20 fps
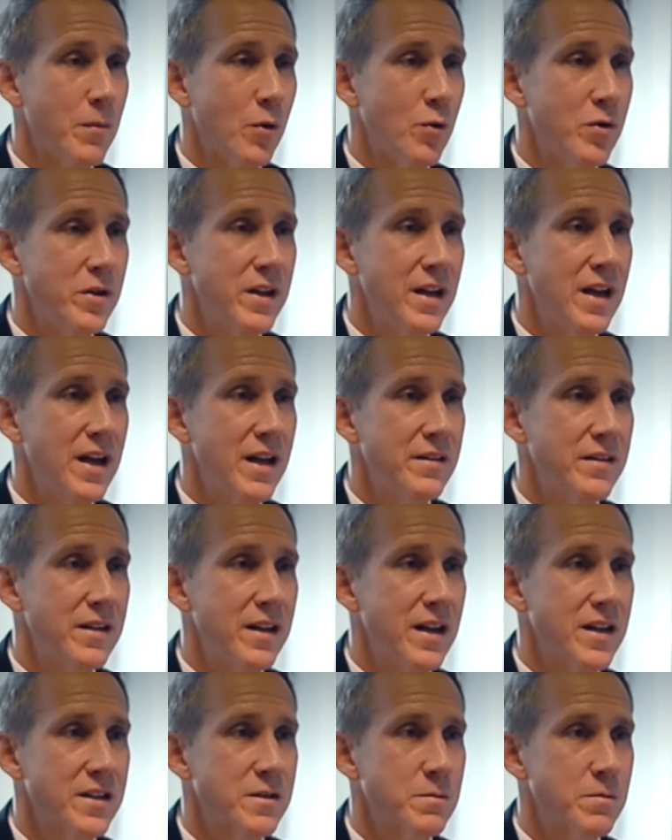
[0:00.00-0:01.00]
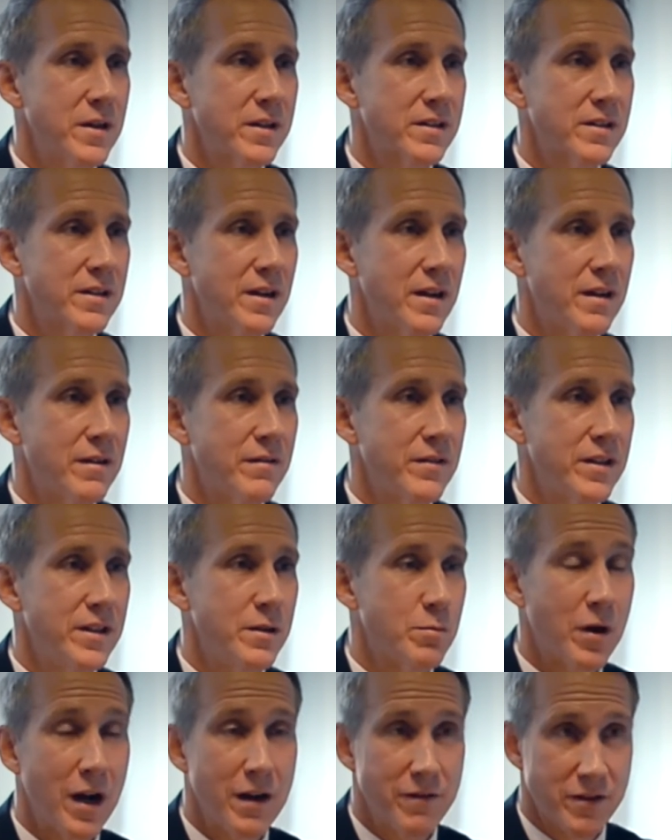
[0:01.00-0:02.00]
But when you add the aspect of
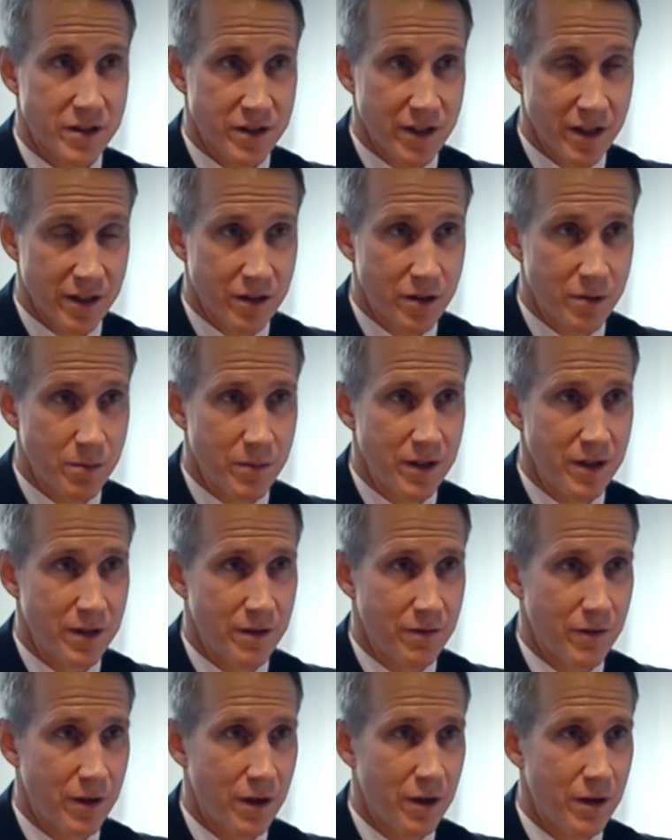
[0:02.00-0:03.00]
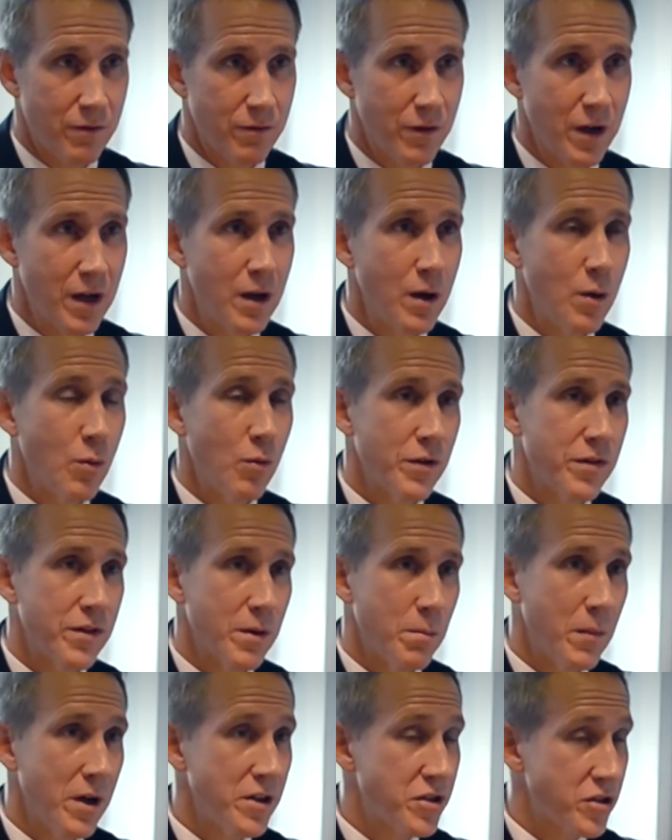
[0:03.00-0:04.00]
the private sector being involved with
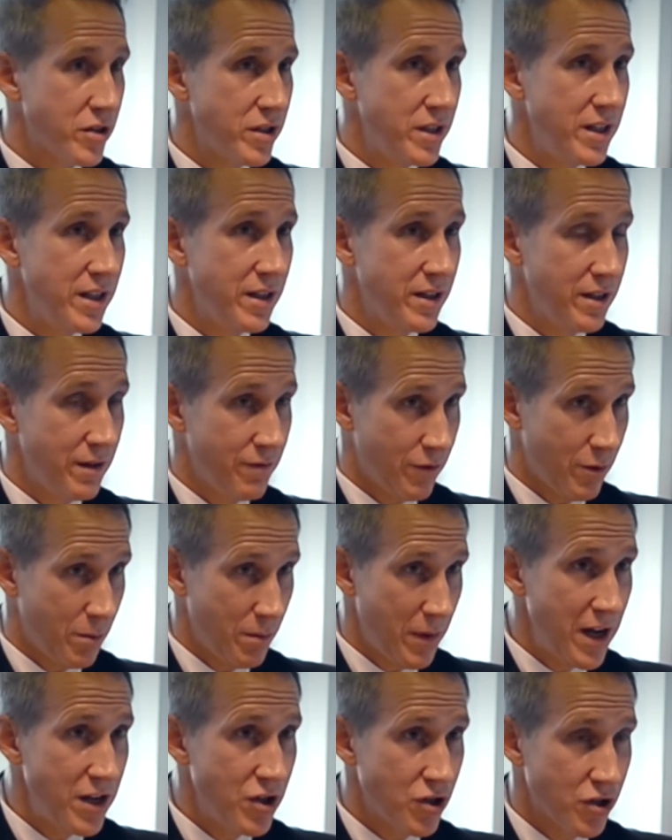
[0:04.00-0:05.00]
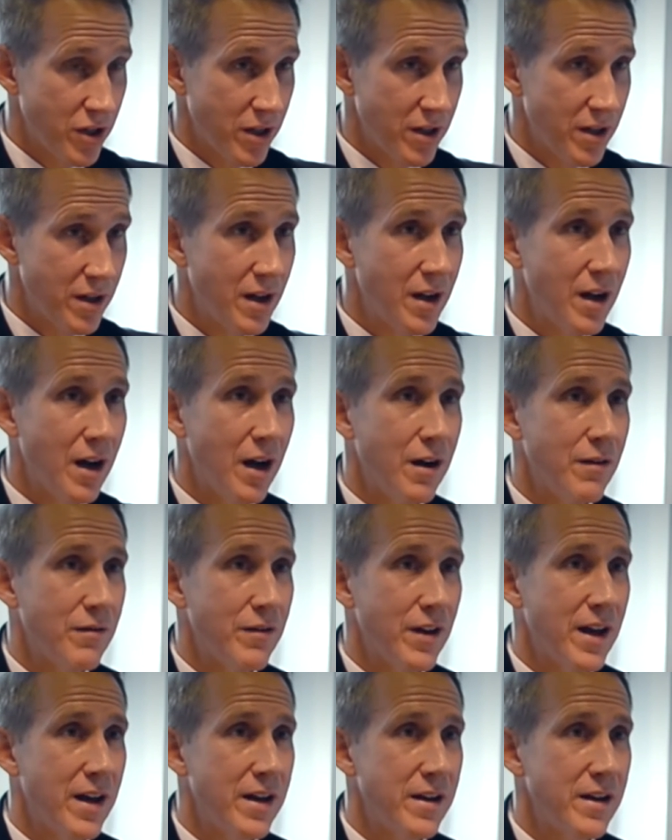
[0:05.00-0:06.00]
the much needed information of
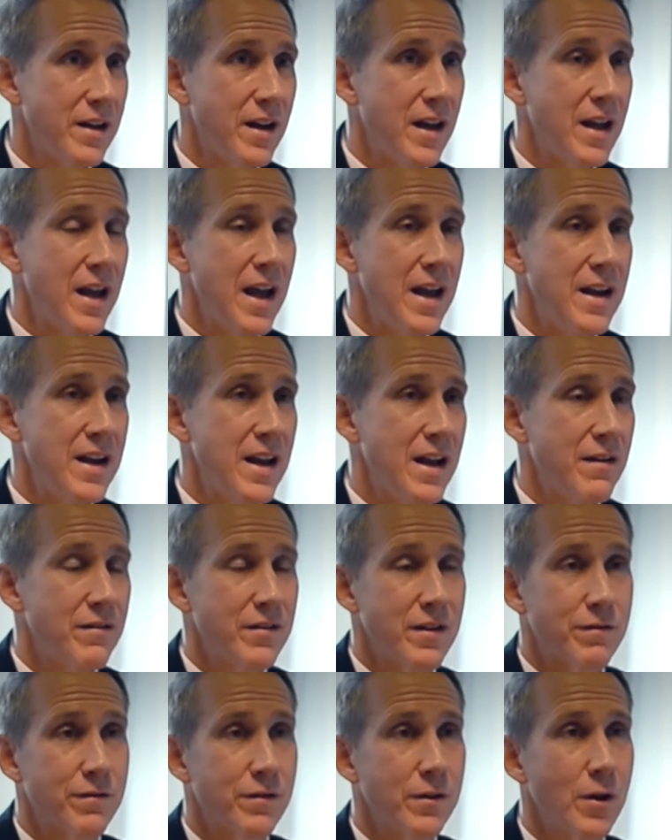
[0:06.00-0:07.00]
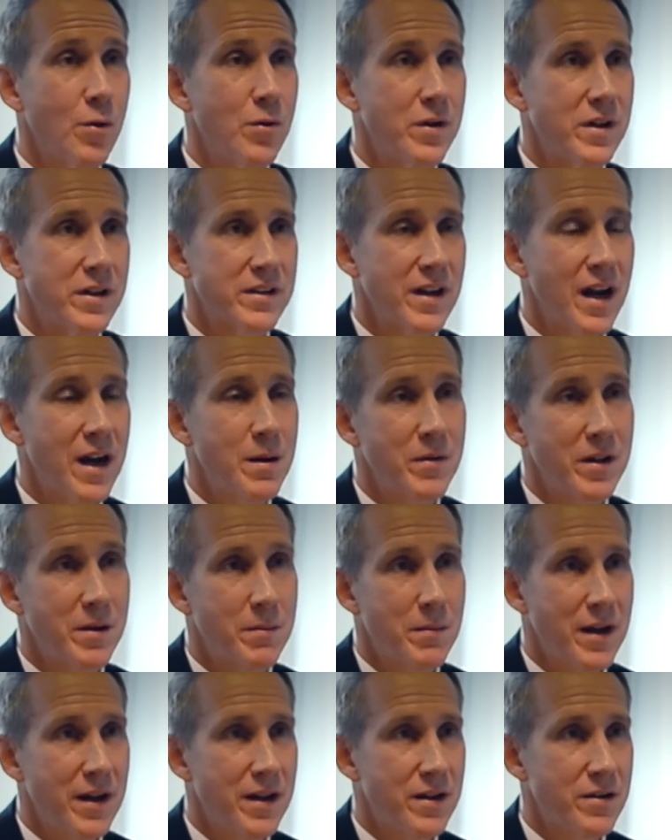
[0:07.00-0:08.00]
that and have the flow in a timely
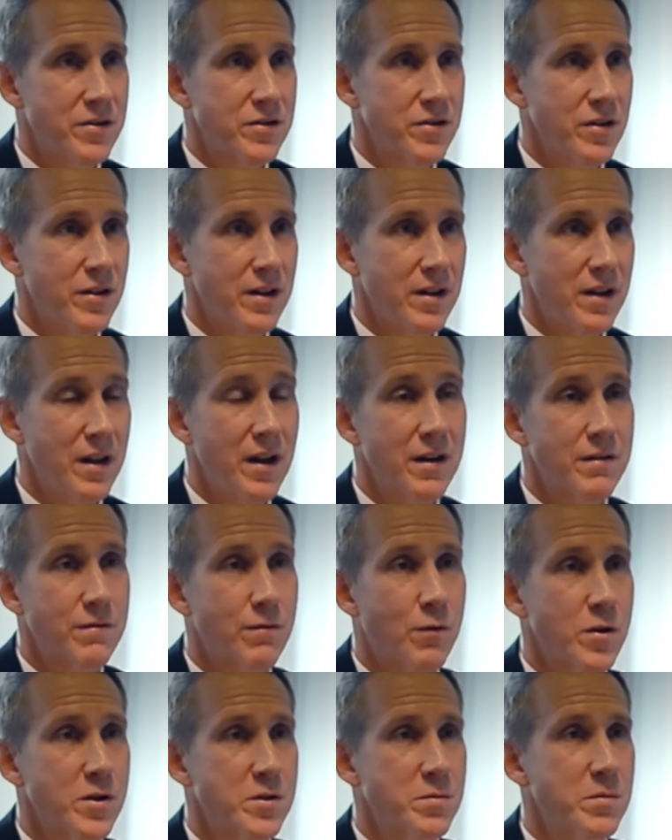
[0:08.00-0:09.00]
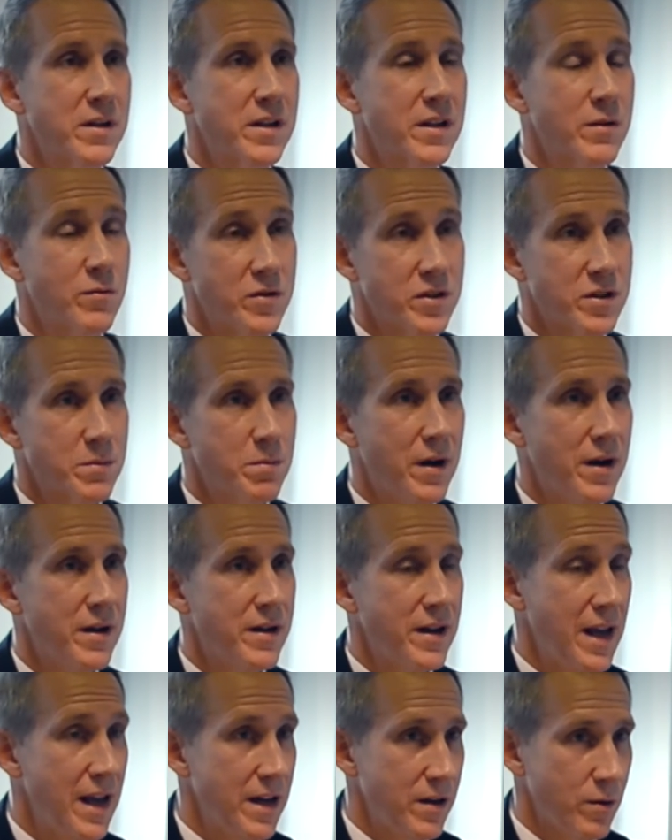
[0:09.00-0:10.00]
manner so that law enforcement can
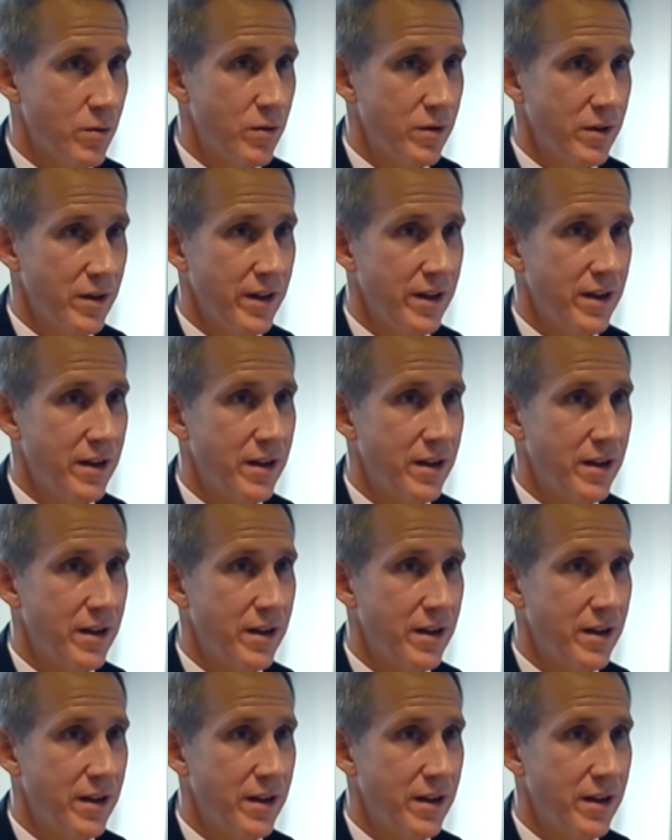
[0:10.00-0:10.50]
respond adequately.